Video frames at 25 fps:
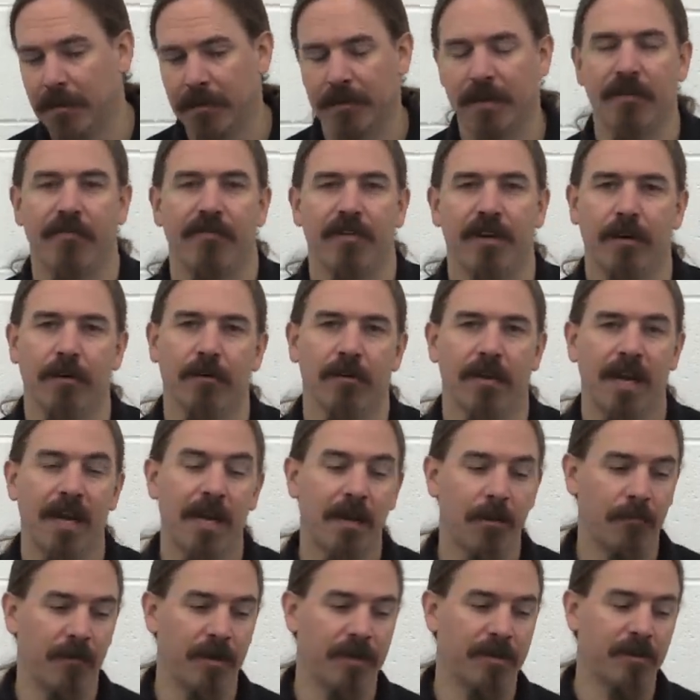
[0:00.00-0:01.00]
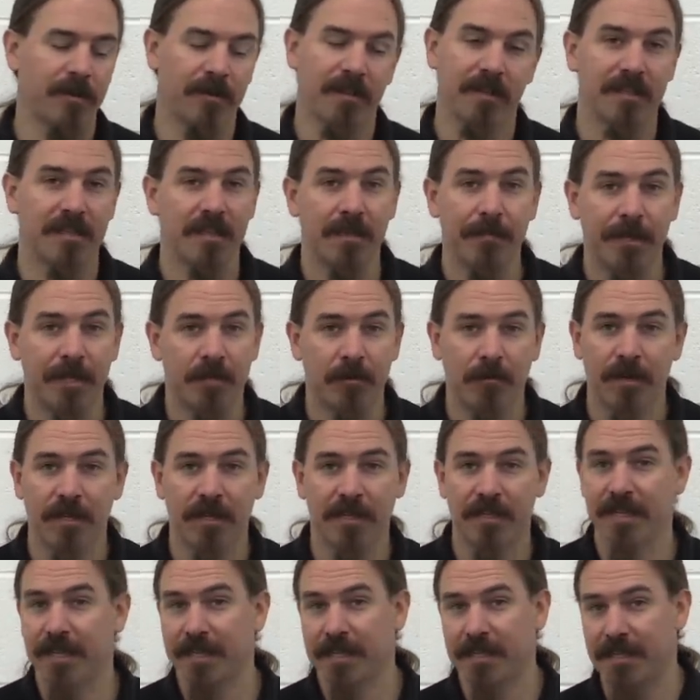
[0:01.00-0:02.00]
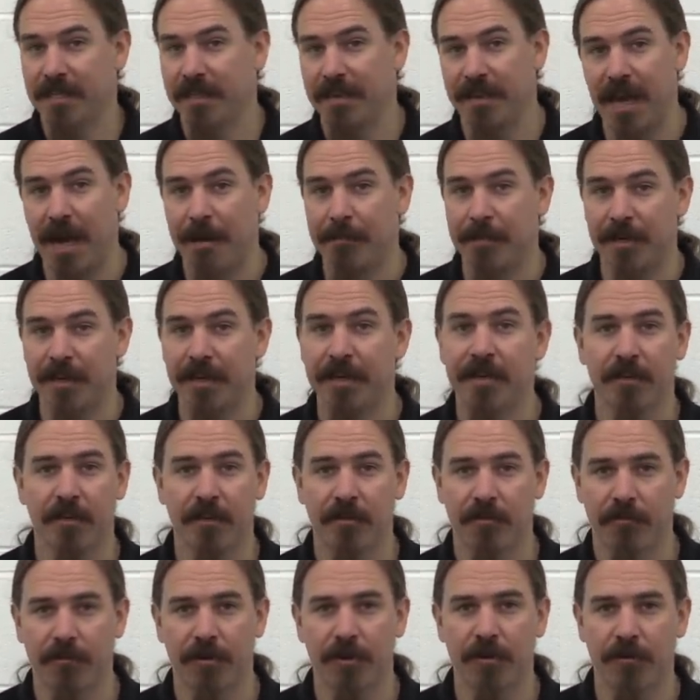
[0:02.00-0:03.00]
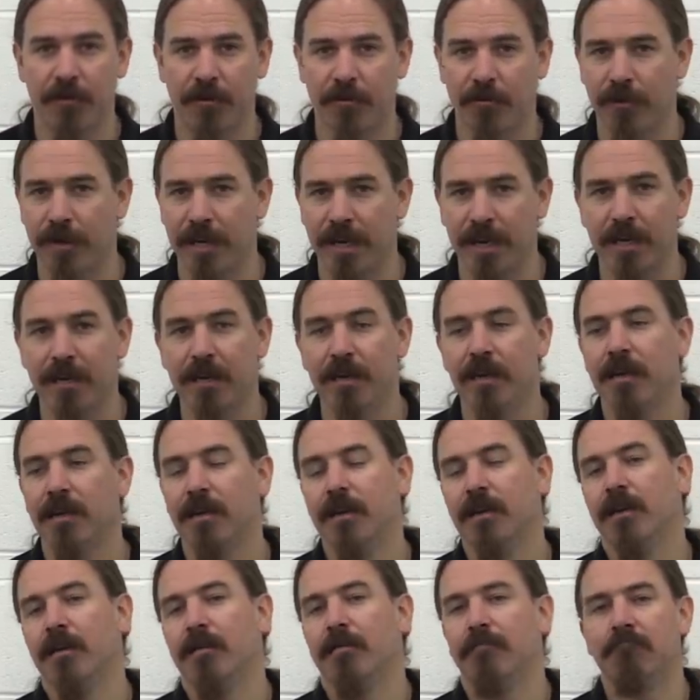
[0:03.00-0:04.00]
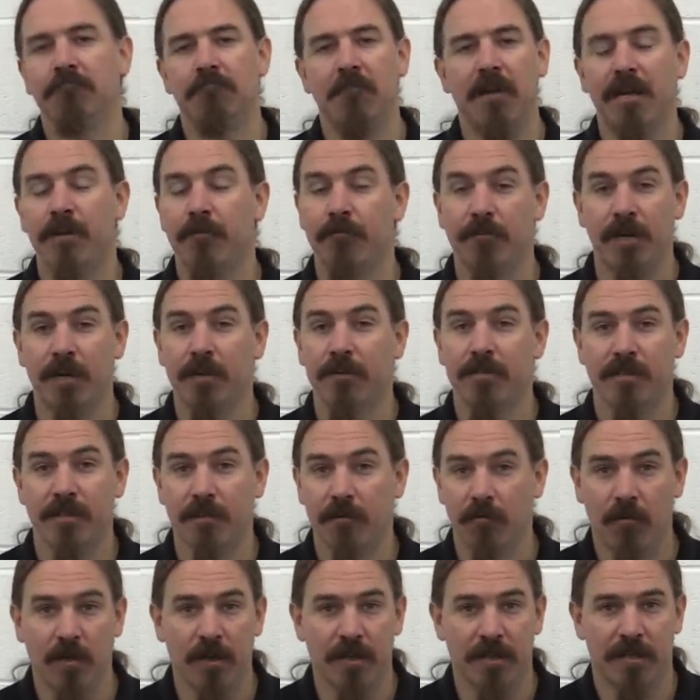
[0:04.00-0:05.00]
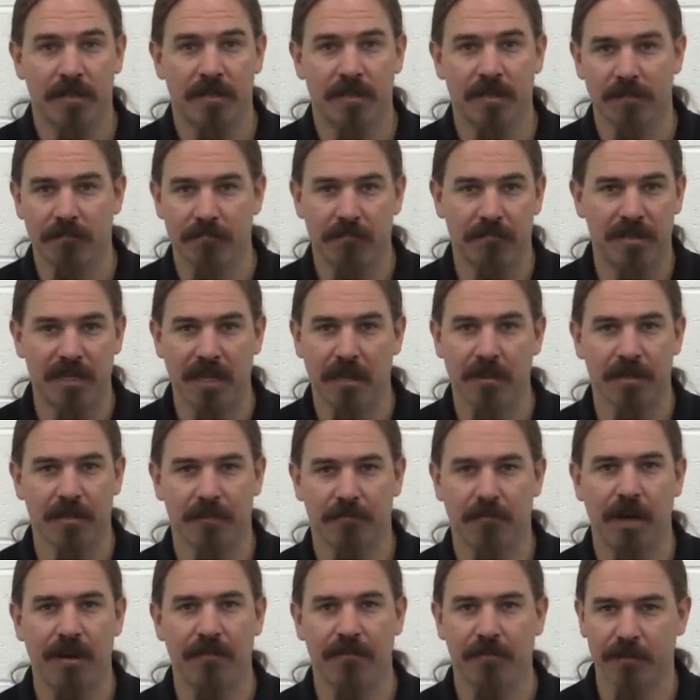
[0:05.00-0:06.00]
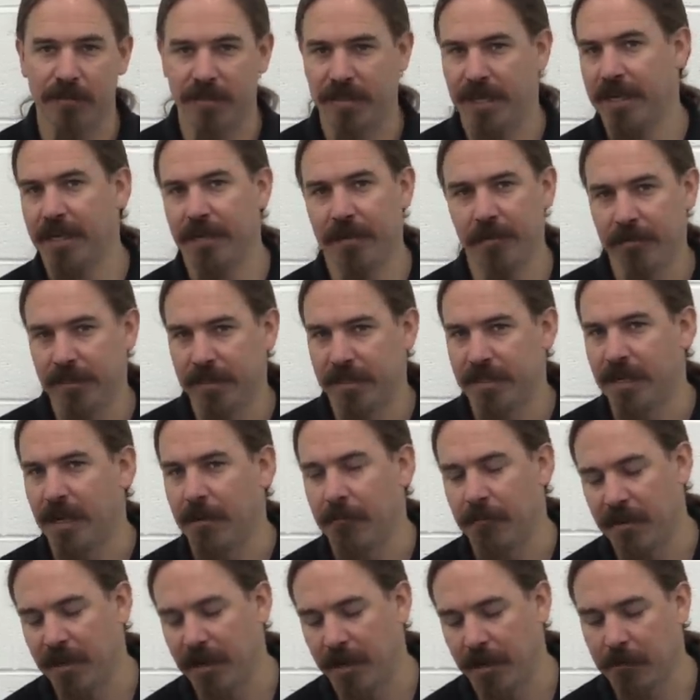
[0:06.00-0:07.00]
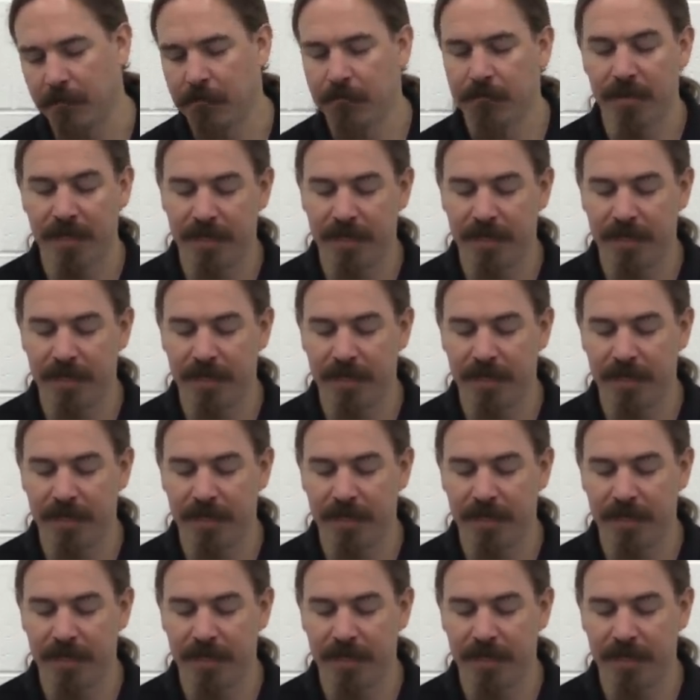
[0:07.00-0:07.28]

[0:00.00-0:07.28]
They figured, hey, we took the Z B twenty-six and adapted it to three oh three. Anyone else that wants to sell us rifles, they can do the same thing.